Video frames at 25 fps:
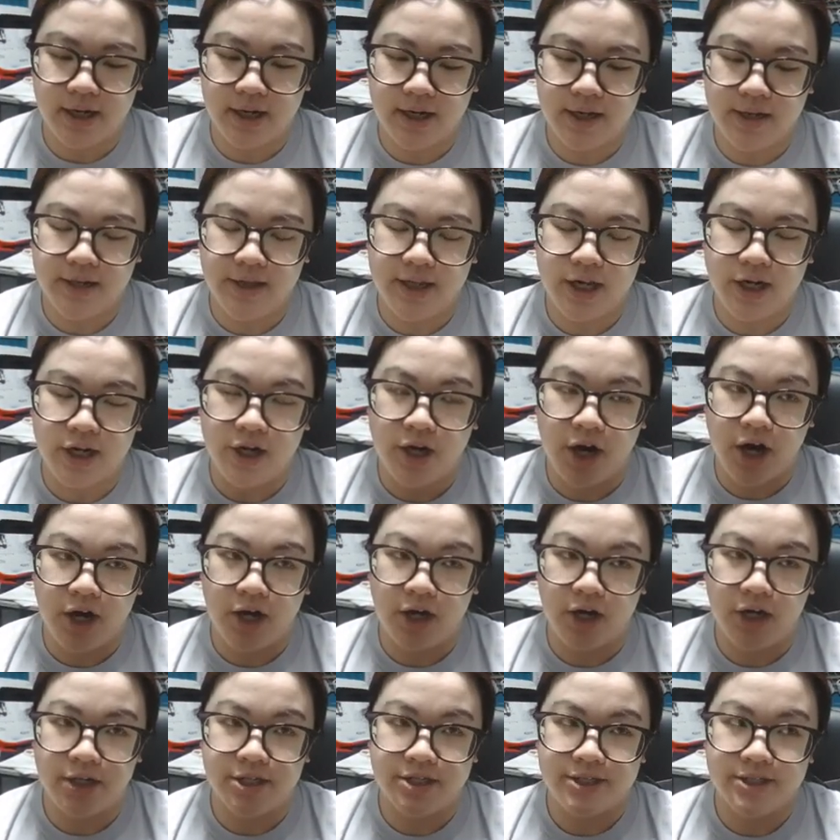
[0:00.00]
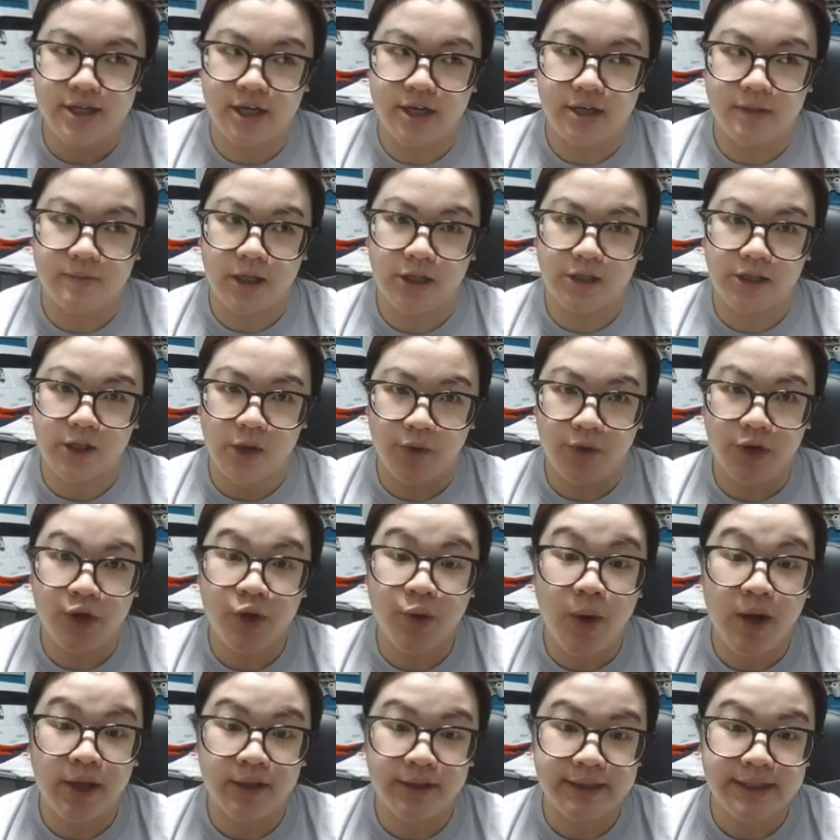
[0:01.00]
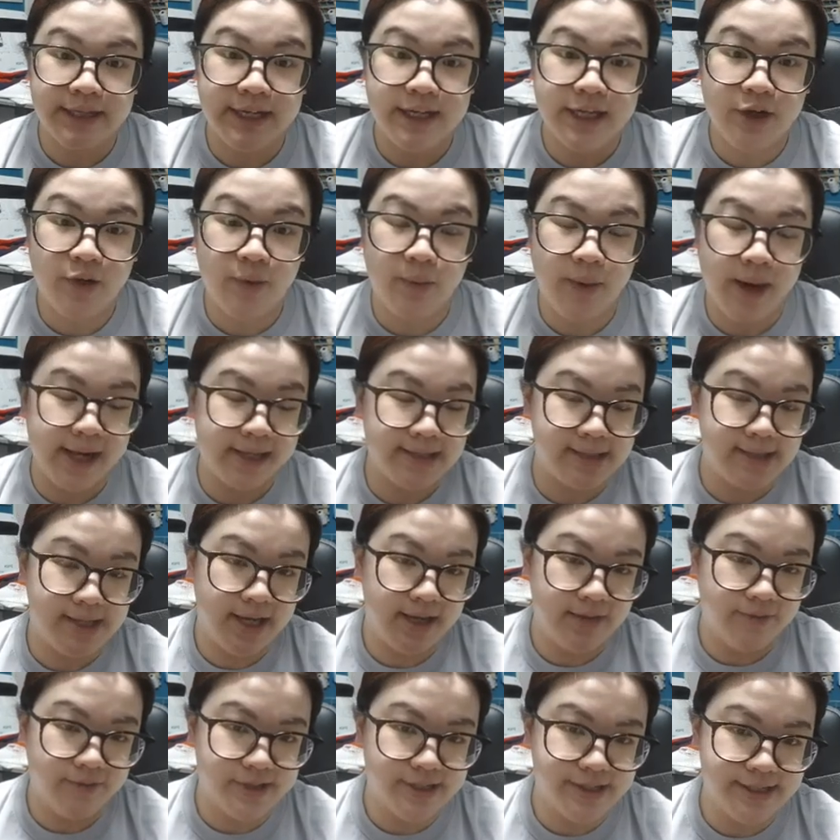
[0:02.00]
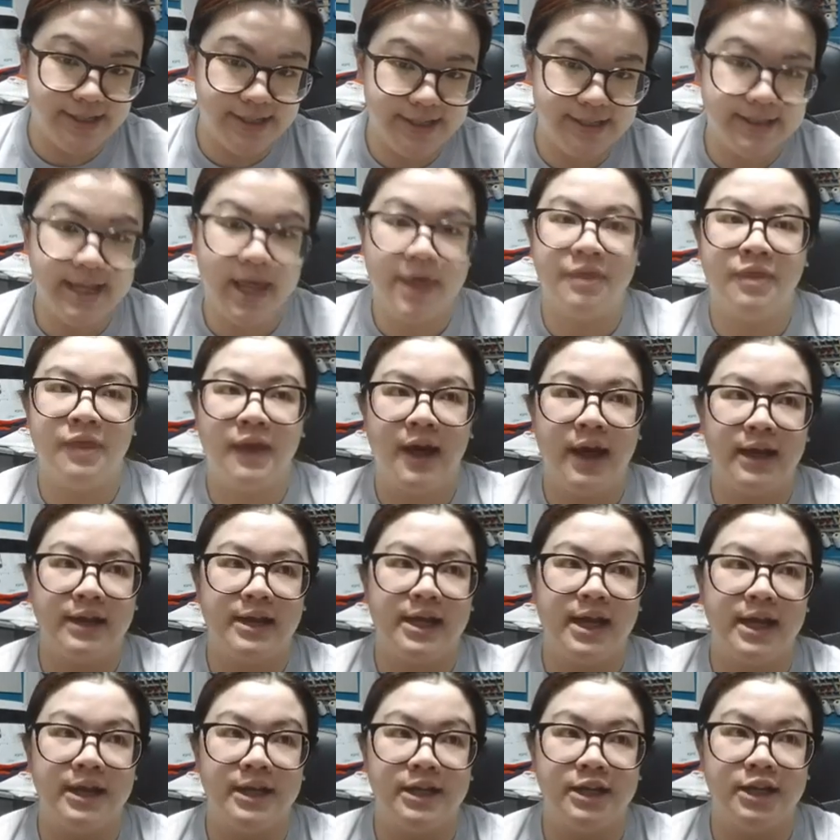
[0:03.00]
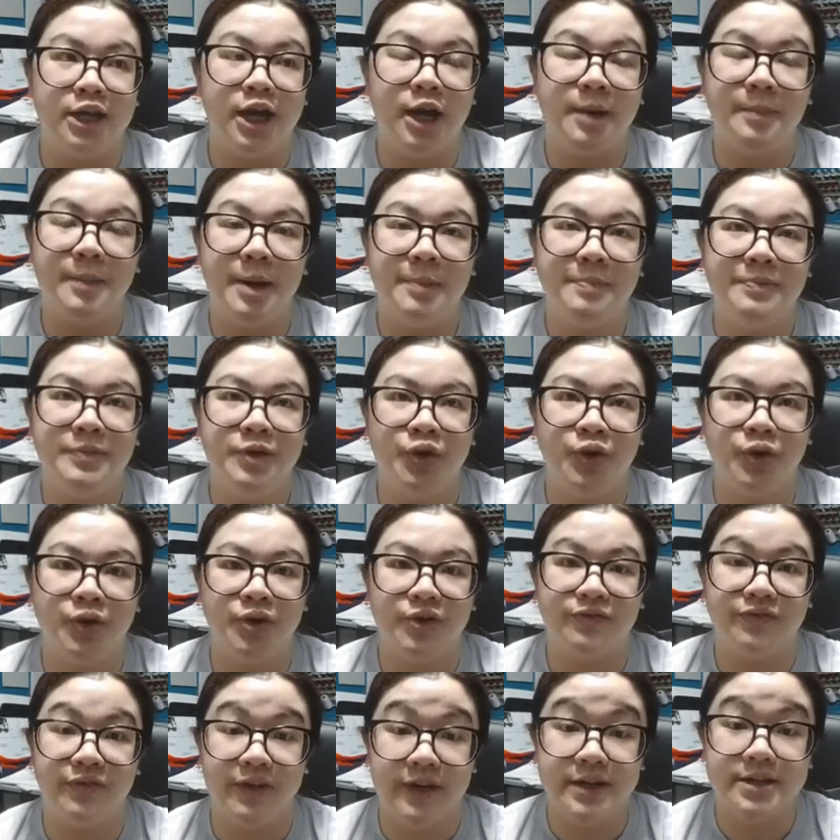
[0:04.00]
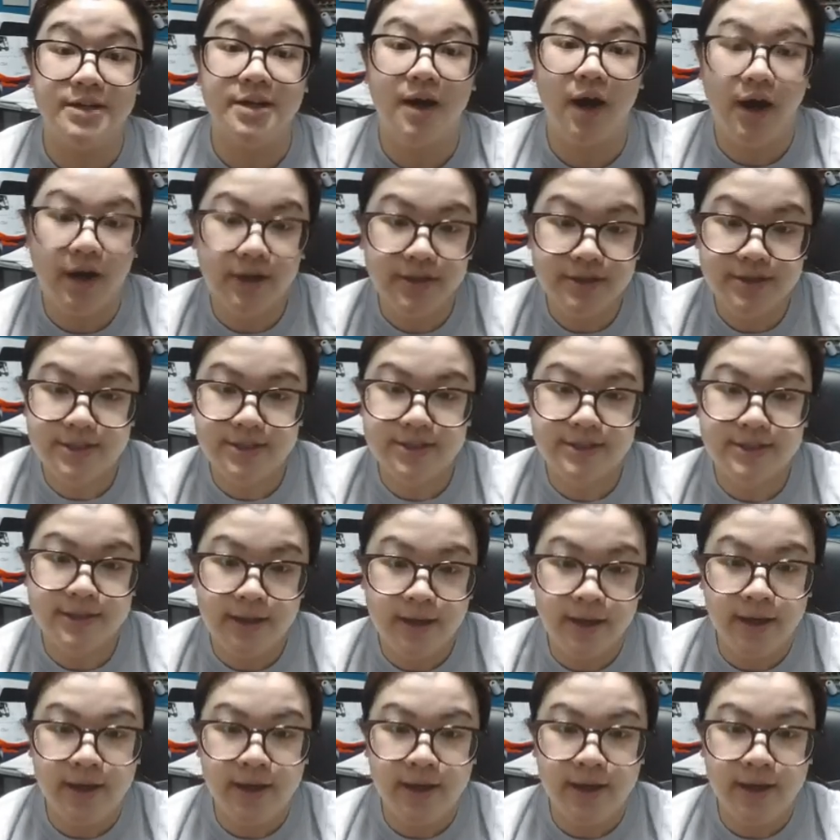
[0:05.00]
there are some lower quality wax canvases that can gum up your feed dogs,